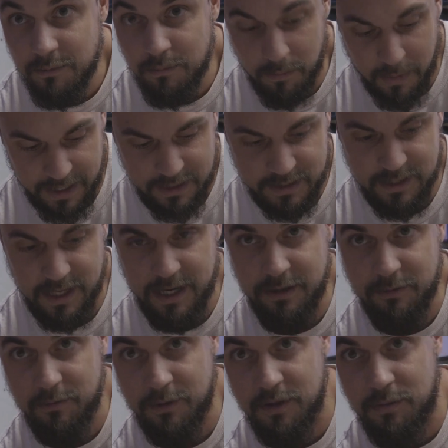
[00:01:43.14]
mic
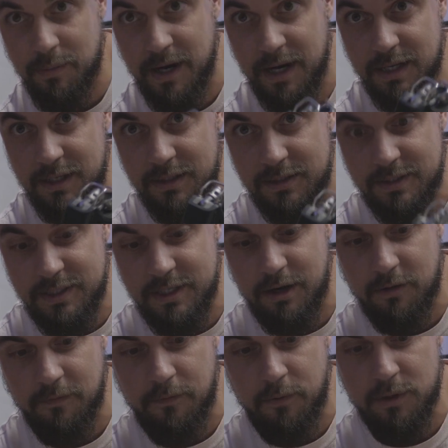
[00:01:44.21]
stand with my
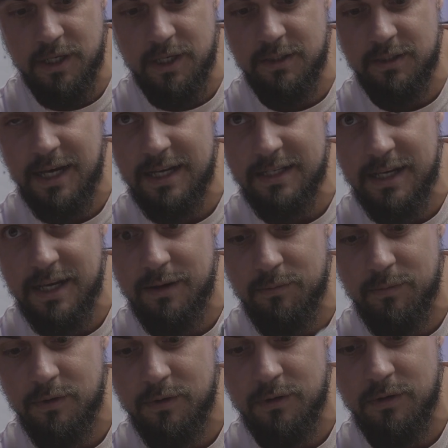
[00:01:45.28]
DR40 Tascam